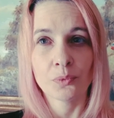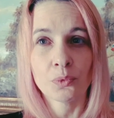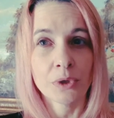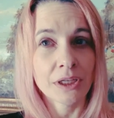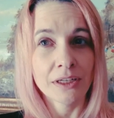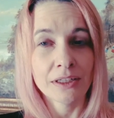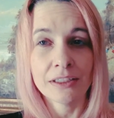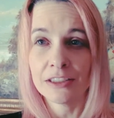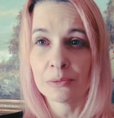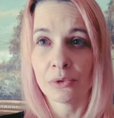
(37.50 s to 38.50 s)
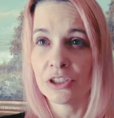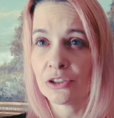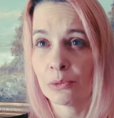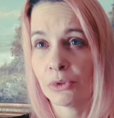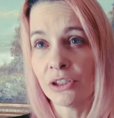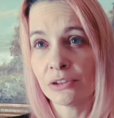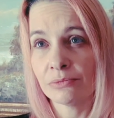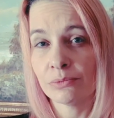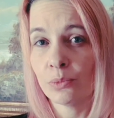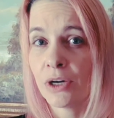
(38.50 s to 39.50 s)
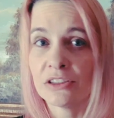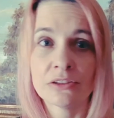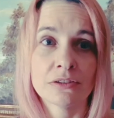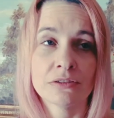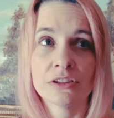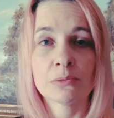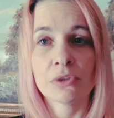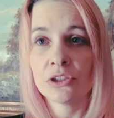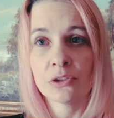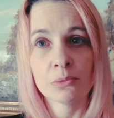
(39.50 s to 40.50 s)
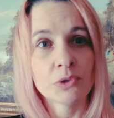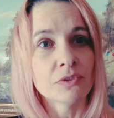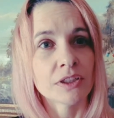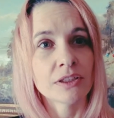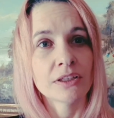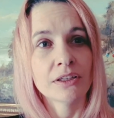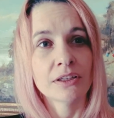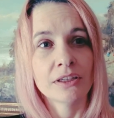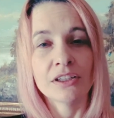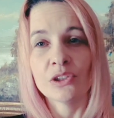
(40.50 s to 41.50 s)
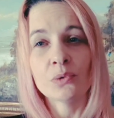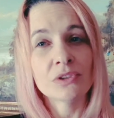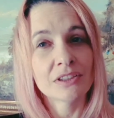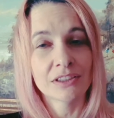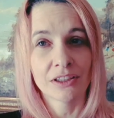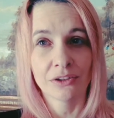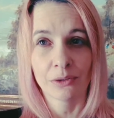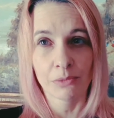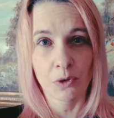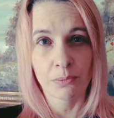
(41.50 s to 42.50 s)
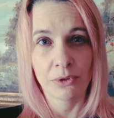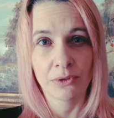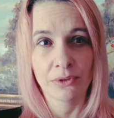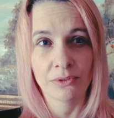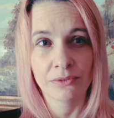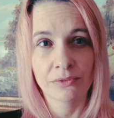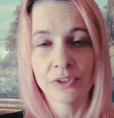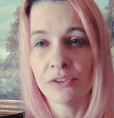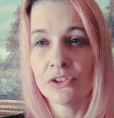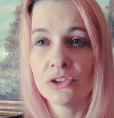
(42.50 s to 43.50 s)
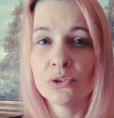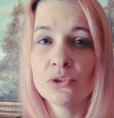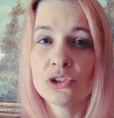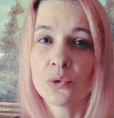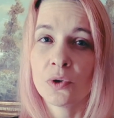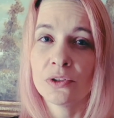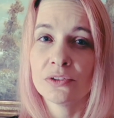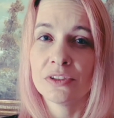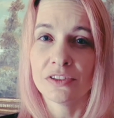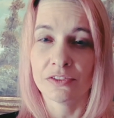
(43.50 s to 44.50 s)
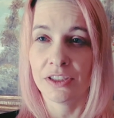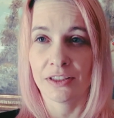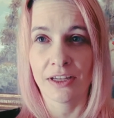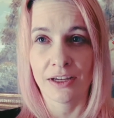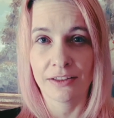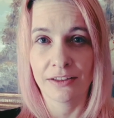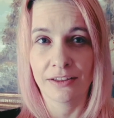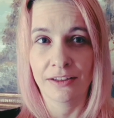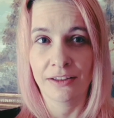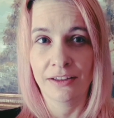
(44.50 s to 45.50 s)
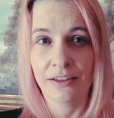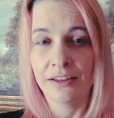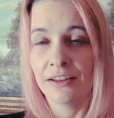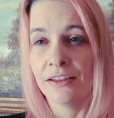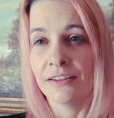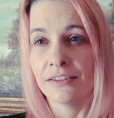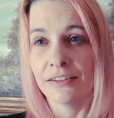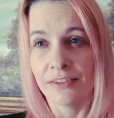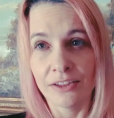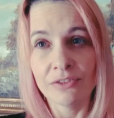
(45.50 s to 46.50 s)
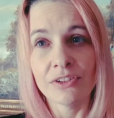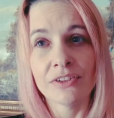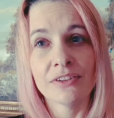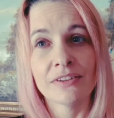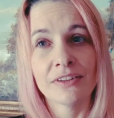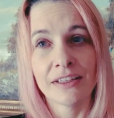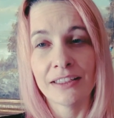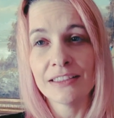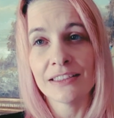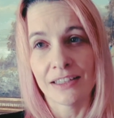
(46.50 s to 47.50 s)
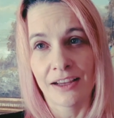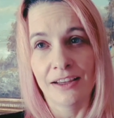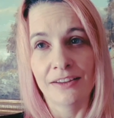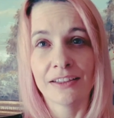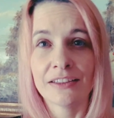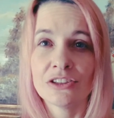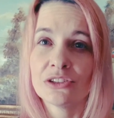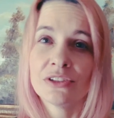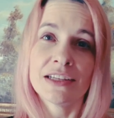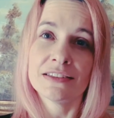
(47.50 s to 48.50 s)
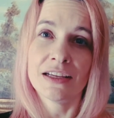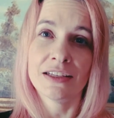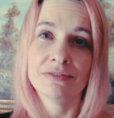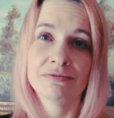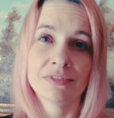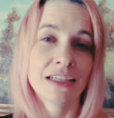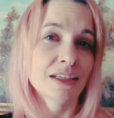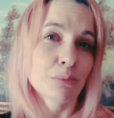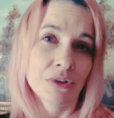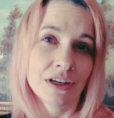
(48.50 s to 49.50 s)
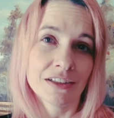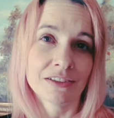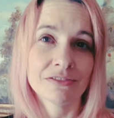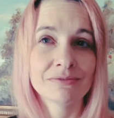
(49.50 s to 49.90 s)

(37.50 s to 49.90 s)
read an inspirational book, watch an inspirational movie. Don't just sit there and mope. Life is too short to live like that. Live each day like it's your last day and get productive.